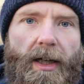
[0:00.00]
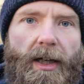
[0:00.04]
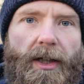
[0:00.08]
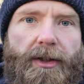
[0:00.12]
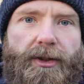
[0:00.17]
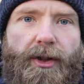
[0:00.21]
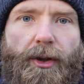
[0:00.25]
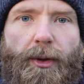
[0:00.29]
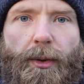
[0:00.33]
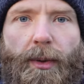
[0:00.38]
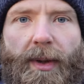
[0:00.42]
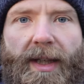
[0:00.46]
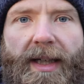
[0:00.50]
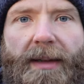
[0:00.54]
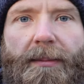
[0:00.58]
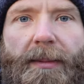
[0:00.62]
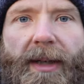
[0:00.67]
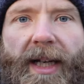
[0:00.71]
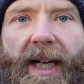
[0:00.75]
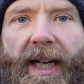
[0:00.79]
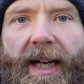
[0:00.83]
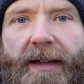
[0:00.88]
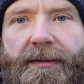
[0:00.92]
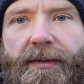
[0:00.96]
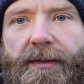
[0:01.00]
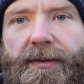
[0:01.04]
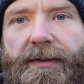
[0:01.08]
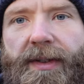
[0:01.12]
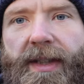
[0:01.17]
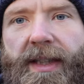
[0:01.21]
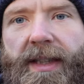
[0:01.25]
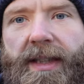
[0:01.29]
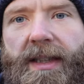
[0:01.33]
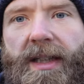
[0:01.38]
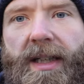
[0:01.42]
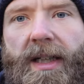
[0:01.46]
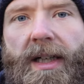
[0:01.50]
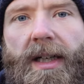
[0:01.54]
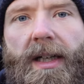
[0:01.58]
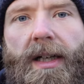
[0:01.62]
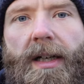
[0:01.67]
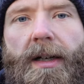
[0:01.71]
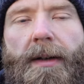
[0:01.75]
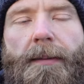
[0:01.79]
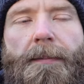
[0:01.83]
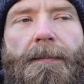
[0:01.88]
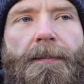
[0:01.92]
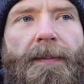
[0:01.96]
So you eliminate everything.
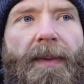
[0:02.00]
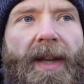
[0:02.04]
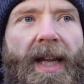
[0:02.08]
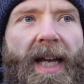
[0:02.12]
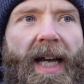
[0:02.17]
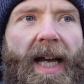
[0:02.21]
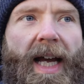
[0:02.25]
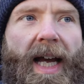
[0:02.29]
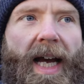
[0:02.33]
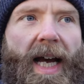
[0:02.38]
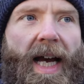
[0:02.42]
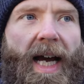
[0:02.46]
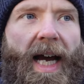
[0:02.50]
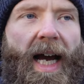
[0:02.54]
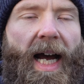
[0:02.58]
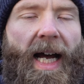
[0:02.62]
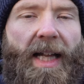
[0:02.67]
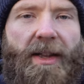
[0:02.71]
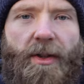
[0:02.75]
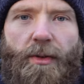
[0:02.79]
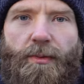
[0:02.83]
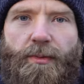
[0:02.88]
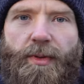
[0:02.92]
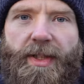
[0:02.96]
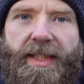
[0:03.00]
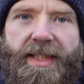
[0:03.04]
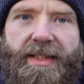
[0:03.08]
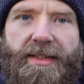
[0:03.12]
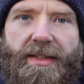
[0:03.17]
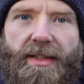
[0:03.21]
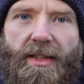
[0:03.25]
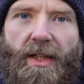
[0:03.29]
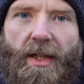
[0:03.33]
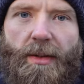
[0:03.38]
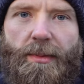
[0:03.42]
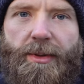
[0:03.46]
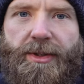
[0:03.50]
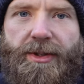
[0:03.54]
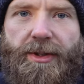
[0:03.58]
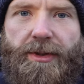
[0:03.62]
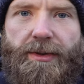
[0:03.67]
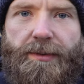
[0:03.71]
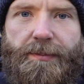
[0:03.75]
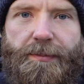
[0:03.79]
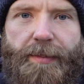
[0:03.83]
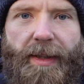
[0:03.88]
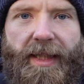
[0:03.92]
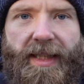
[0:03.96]
And the reason I would
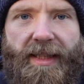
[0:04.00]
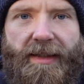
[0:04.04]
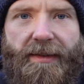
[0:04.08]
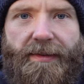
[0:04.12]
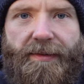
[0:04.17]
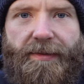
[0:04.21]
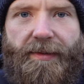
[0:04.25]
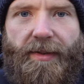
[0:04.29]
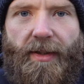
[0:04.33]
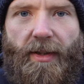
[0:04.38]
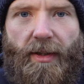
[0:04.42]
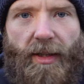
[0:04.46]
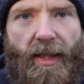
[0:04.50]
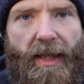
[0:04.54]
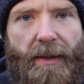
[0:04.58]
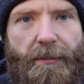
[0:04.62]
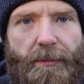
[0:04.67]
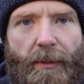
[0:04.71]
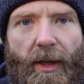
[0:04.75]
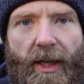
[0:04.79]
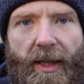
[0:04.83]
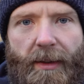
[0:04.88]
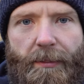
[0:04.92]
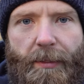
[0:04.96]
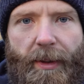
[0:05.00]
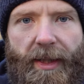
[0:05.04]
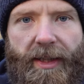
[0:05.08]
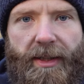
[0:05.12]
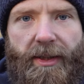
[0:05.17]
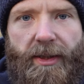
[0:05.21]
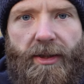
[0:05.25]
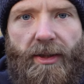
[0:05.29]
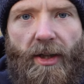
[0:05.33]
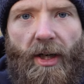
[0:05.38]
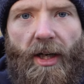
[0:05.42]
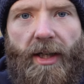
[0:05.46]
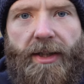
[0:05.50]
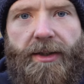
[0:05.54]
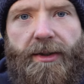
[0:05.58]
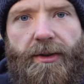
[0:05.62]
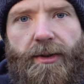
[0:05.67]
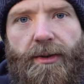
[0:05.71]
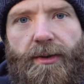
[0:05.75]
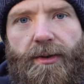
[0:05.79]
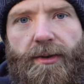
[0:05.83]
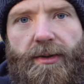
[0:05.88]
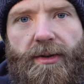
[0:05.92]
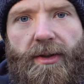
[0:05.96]
use beef, in my opinion, I
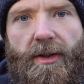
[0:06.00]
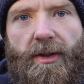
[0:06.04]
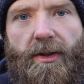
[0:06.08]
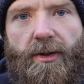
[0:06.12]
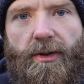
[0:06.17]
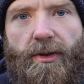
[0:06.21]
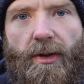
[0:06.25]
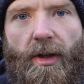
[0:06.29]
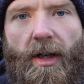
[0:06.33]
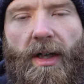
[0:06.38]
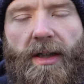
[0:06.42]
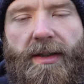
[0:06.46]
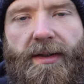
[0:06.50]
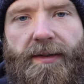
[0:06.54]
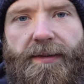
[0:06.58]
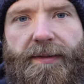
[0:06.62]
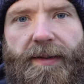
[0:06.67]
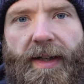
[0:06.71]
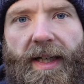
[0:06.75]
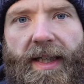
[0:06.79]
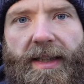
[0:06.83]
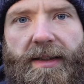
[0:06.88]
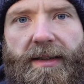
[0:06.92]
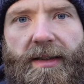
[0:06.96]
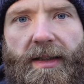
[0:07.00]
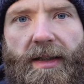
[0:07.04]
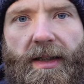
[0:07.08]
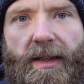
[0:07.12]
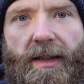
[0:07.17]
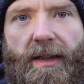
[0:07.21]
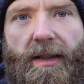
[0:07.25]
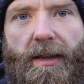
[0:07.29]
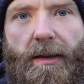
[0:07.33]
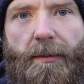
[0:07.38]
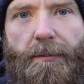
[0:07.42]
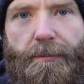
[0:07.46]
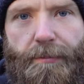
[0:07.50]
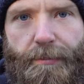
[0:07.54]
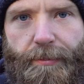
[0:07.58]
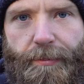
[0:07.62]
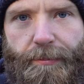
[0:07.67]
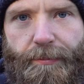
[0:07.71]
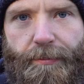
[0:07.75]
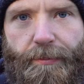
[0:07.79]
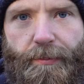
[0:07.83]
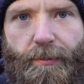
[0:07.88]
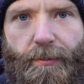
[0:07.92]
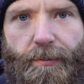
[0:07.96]
use grass fed
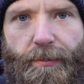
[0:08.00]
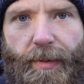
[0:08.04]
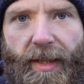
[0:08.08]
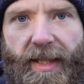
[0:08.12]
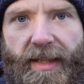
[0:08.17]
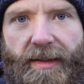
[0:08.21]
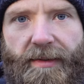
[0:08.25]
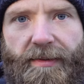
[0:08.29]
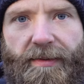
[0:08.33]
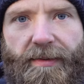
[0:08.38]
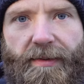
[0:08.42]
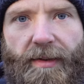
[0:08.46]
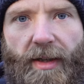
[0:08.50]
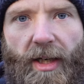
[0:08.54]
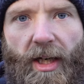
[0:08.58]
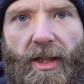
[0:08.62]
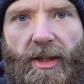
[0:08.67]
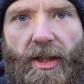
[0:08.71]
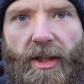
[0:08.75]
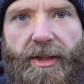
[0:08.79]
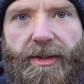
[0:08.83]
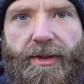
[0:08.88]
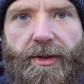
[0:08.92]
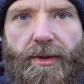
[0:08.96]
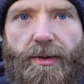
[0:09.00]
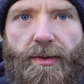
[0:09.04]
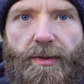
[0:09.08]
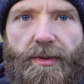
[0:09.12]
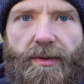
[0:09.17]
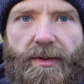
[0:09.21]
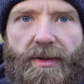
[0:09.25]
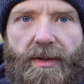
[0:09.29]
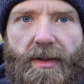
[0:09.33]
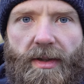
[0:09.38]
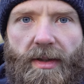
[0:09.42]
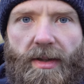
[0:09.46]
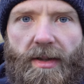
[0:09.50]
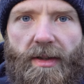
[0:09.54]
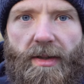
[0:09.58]
beef and I use